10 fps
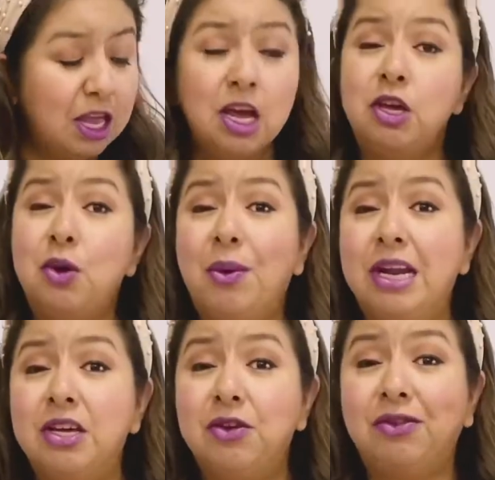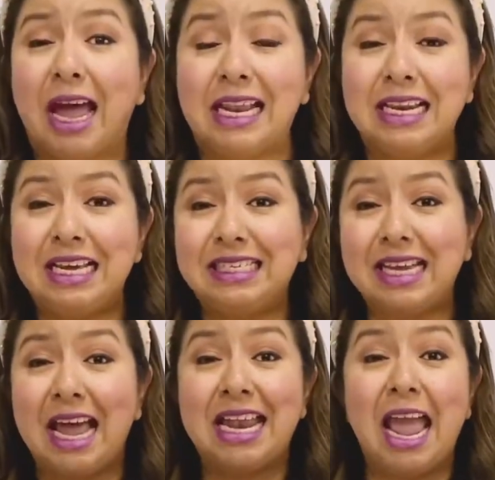you want to use at least
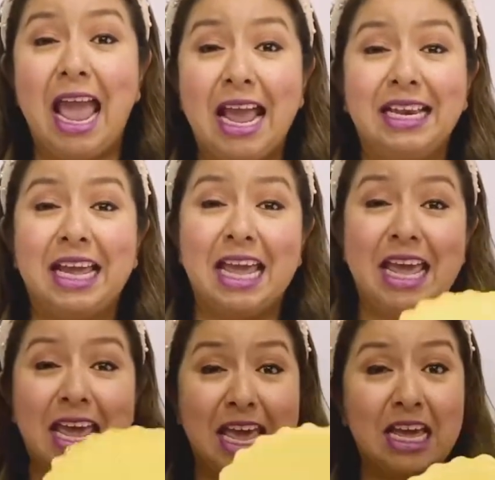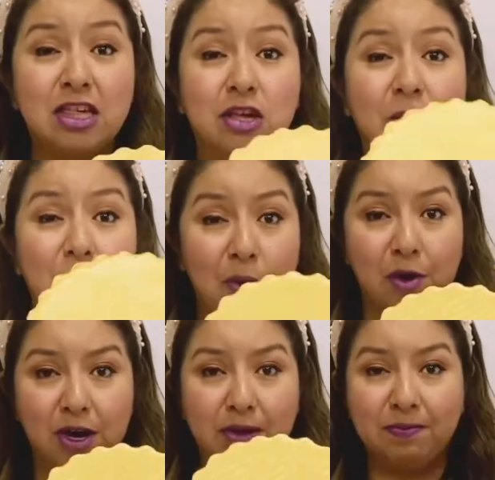an 8-inch
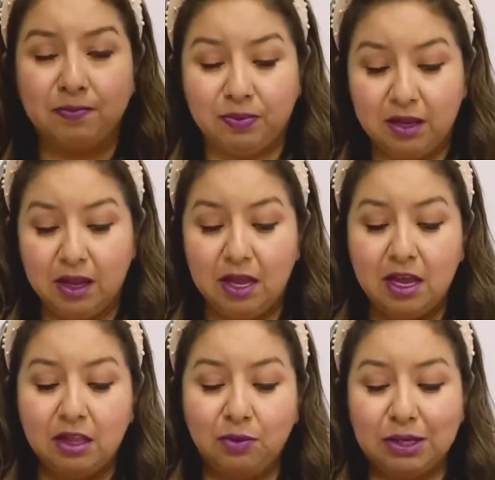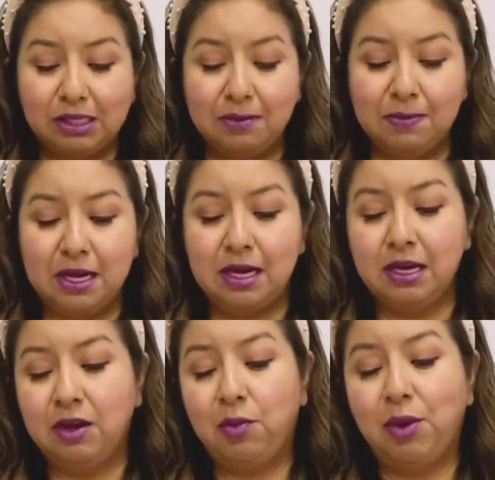board. The reason being,
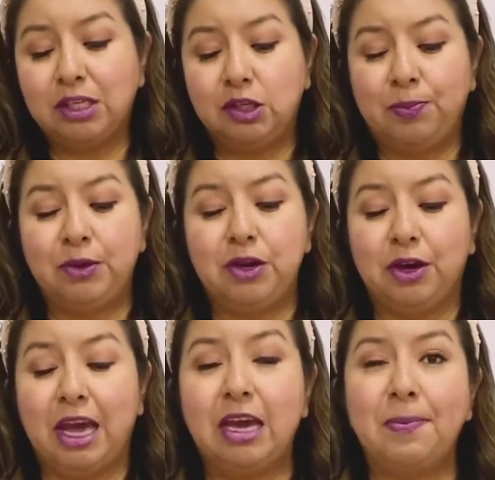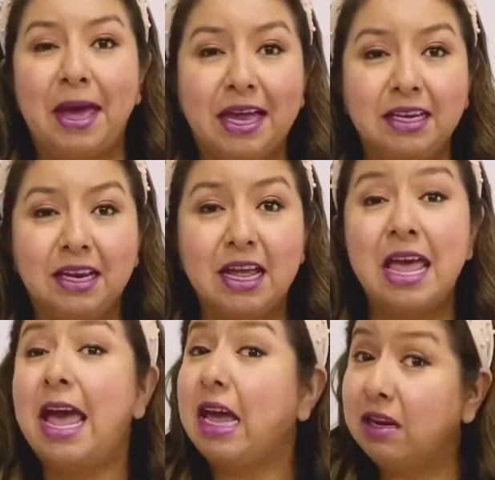once you put your cake pan,
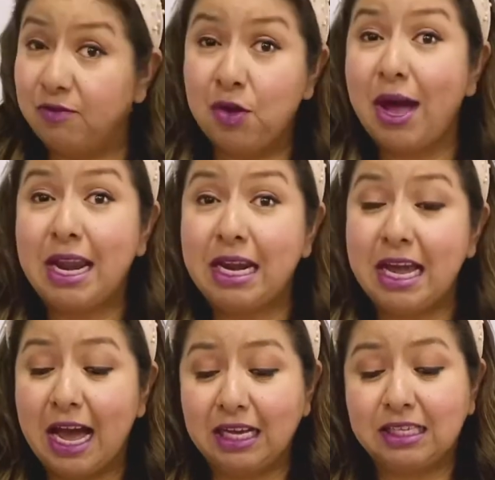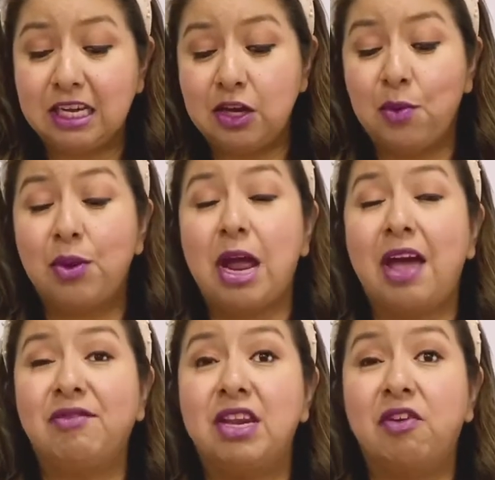and if you add any icing, you want to have
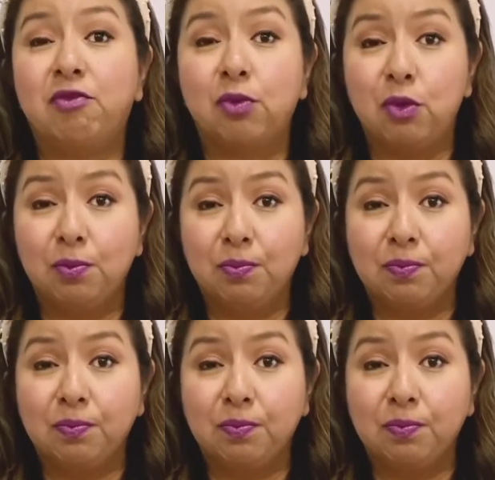enough room